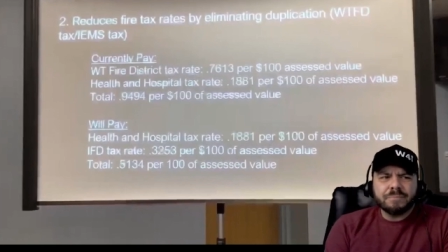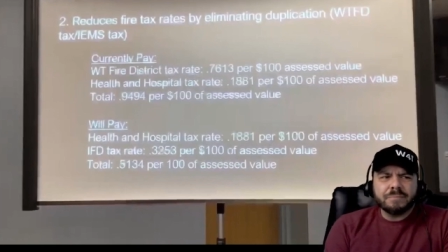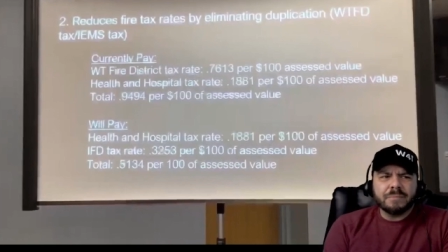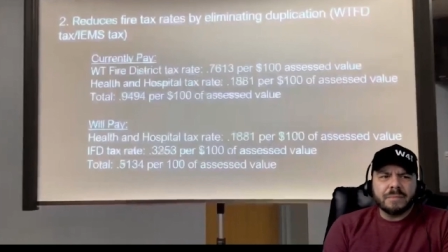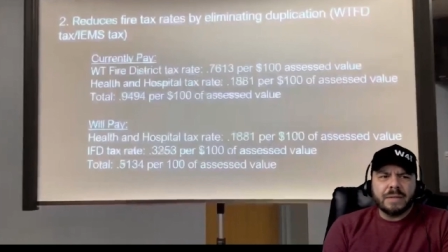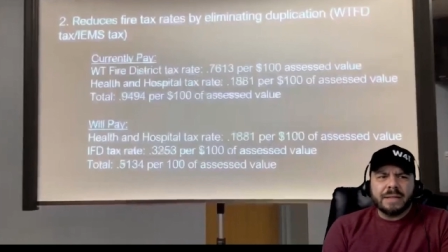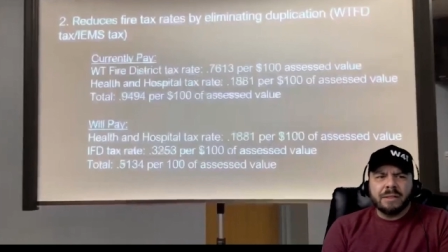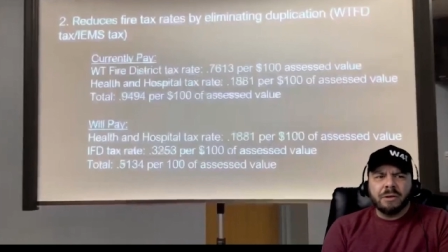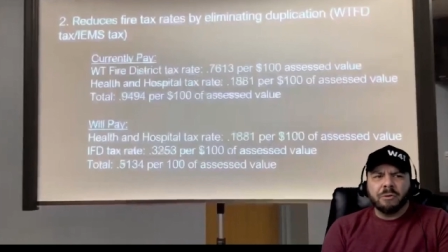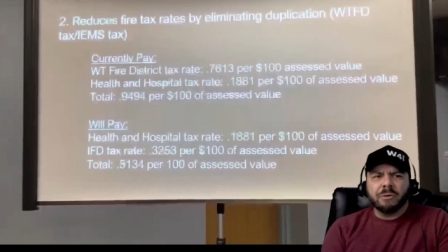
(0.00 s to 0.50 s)

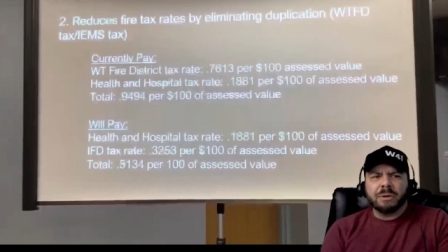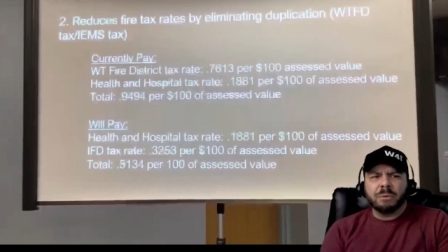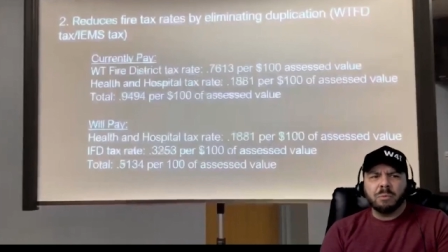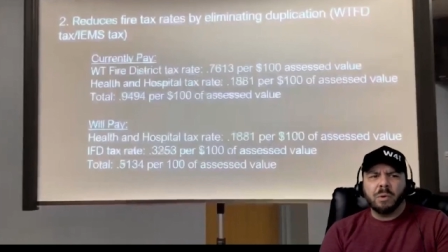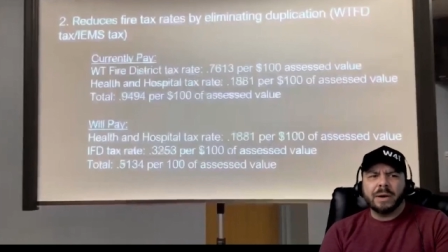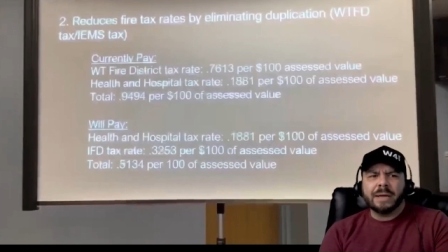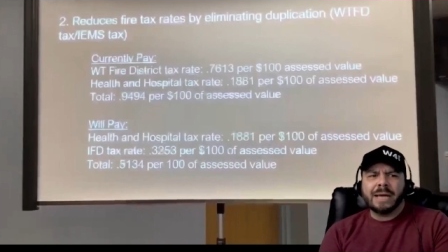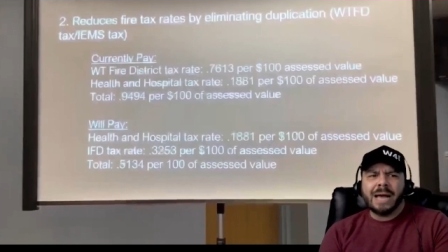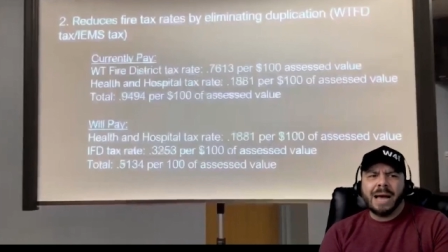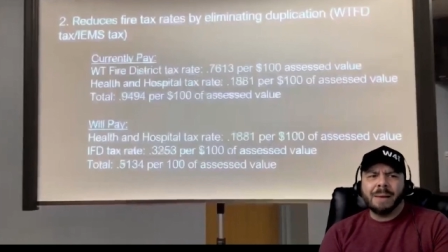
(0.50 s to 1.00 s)
There was
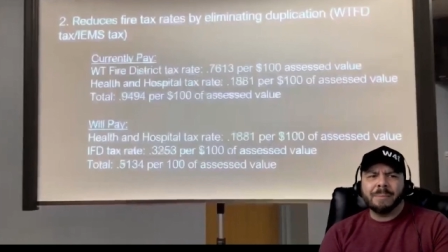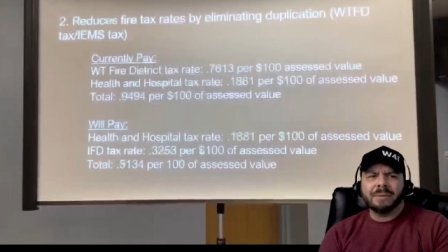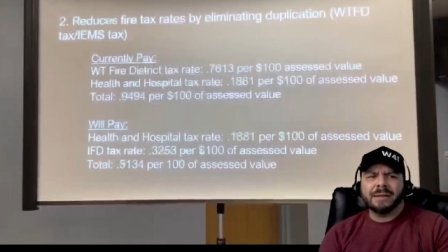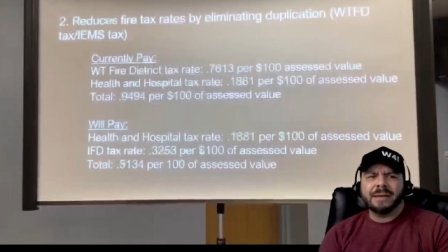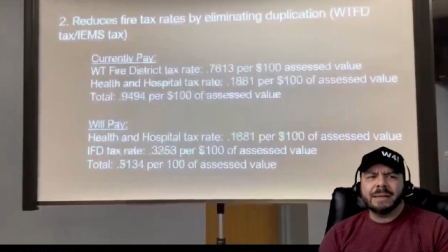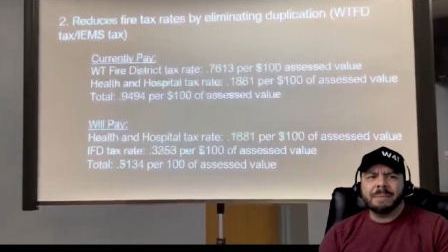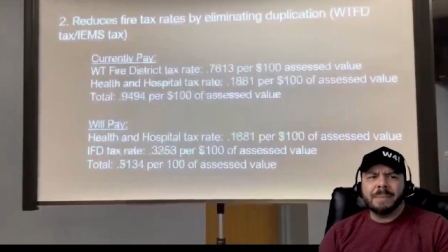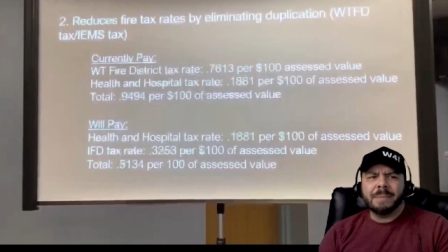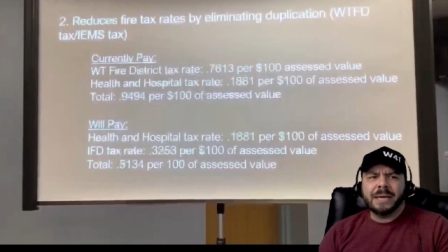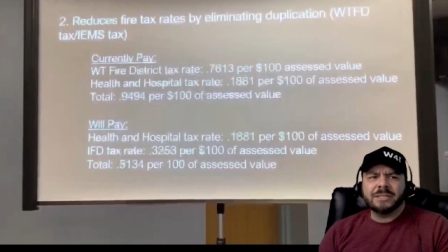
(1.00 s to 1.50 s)
one comment that
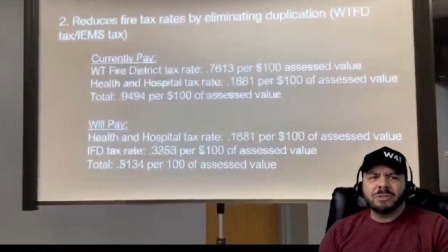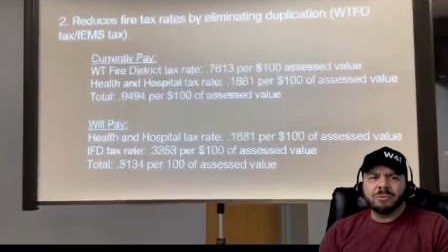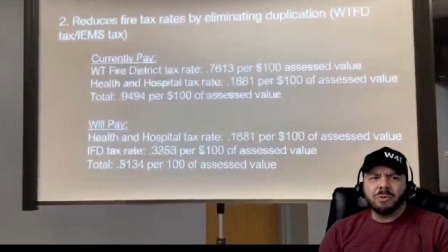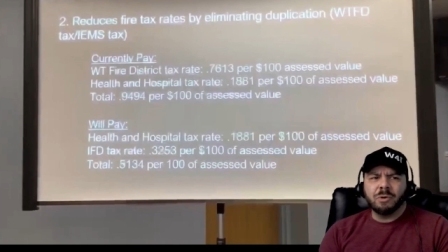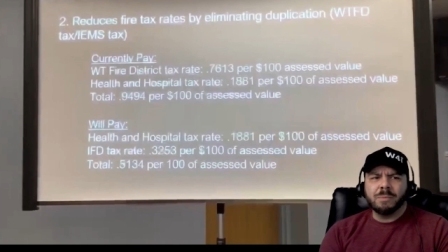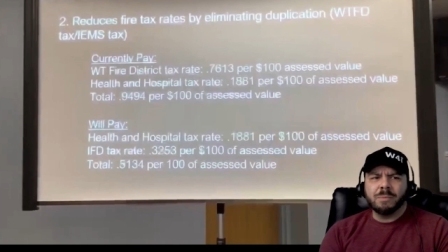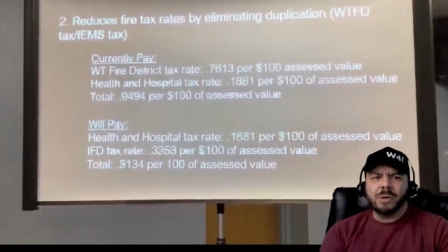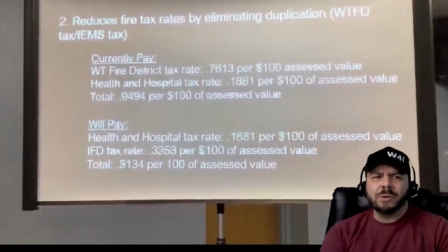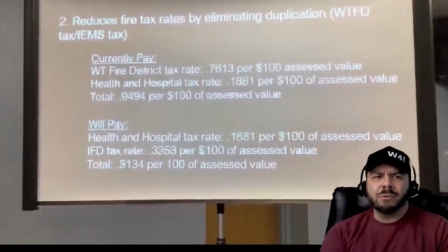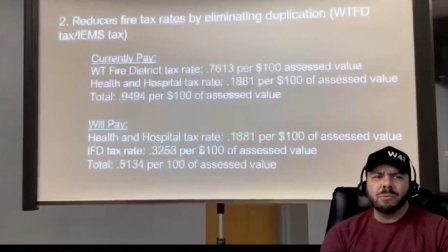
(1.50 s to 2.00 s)
he made to
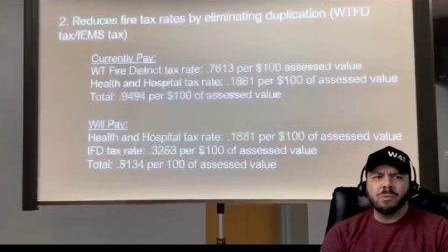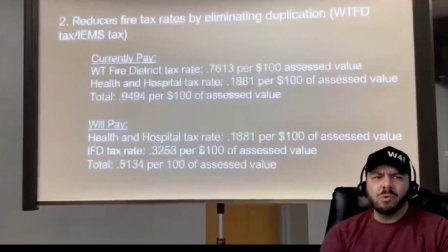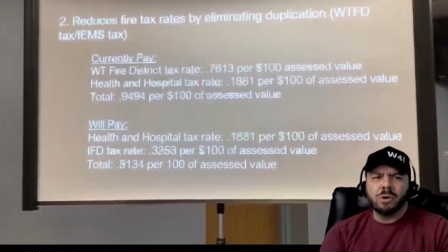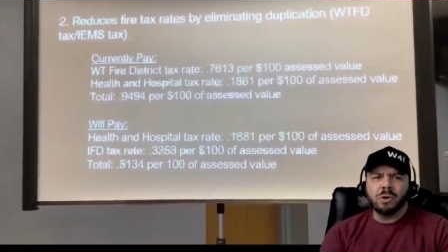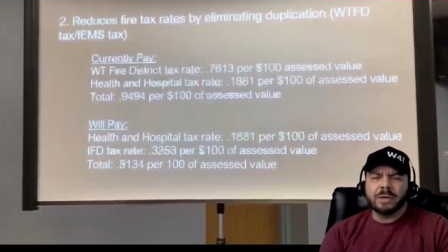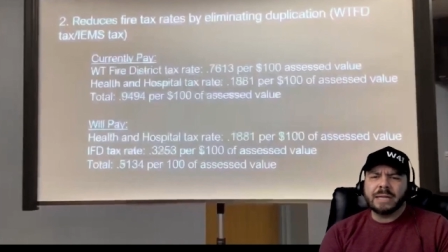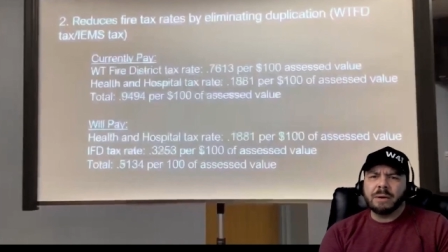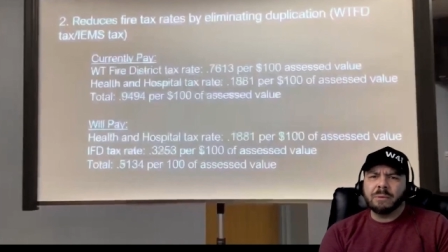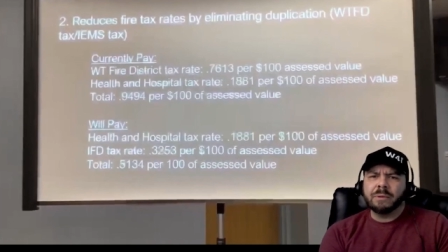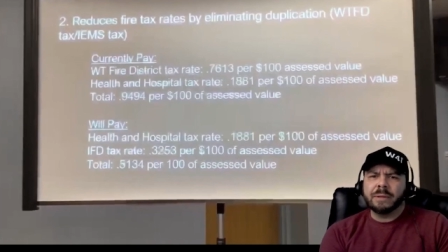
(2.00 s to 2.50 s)
Ramona
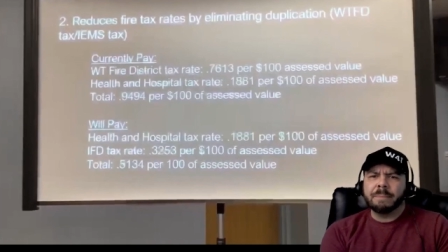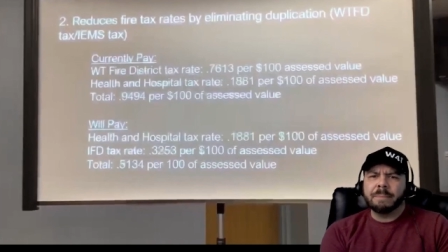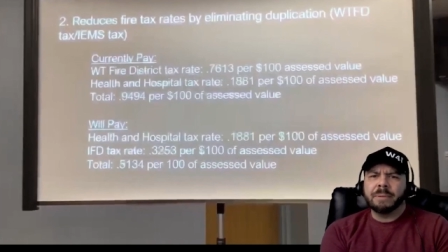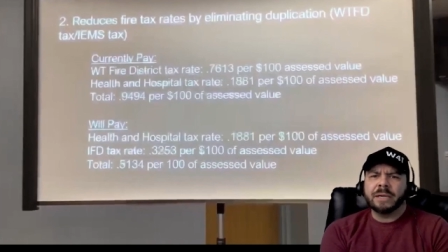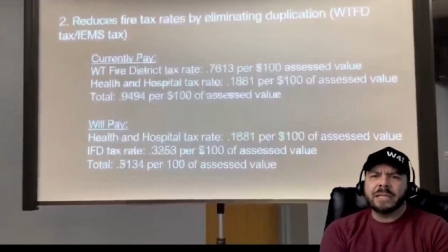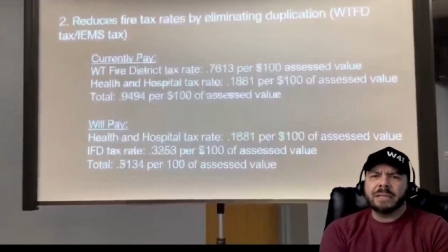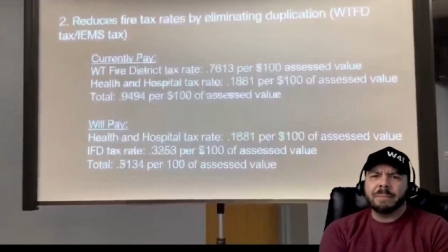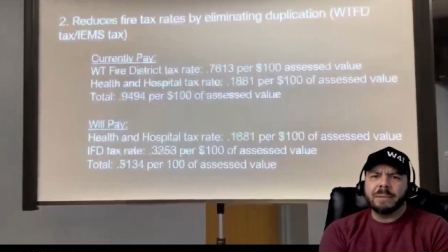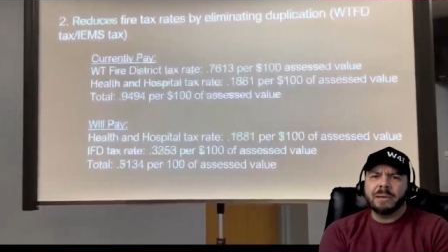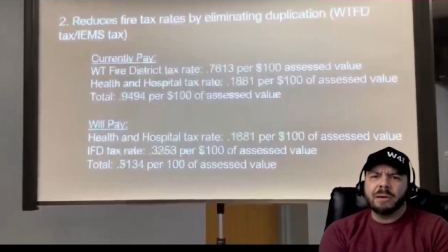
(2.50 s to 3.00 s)
Ward that really
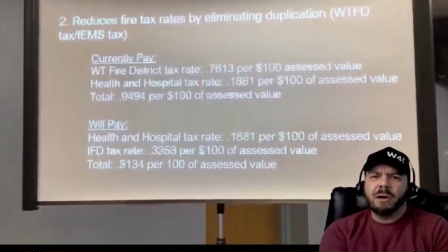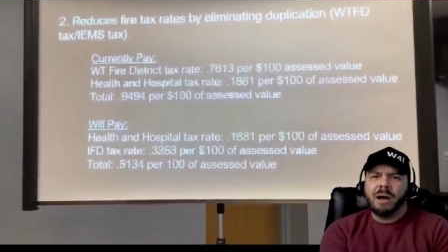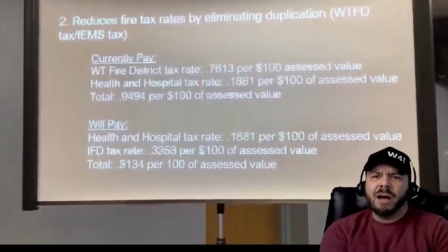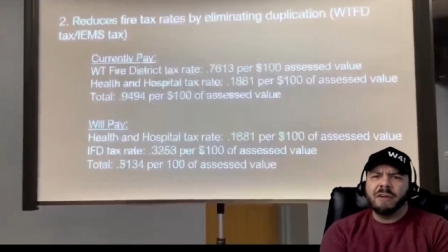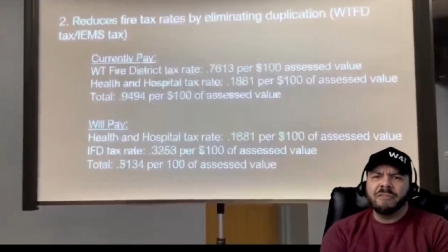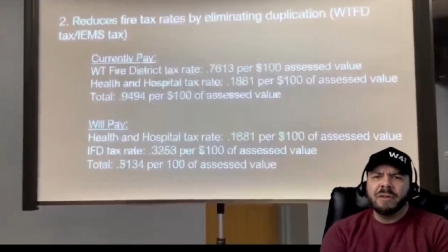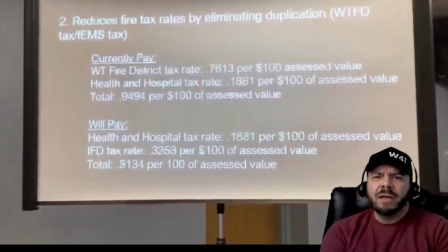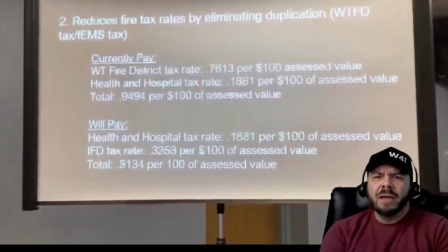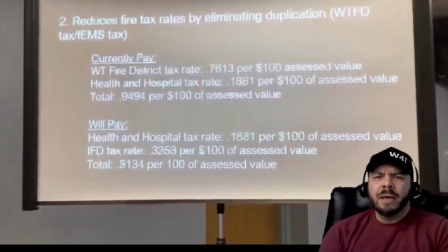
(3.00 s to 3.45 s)
pissed me off